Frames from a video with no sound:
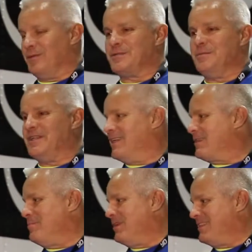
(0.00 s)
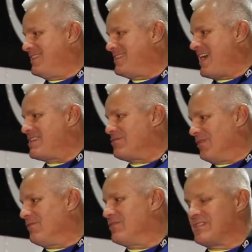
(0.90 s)
So it's been nothing but a
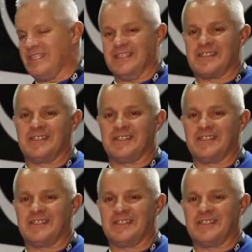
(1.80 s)
disaster ever since.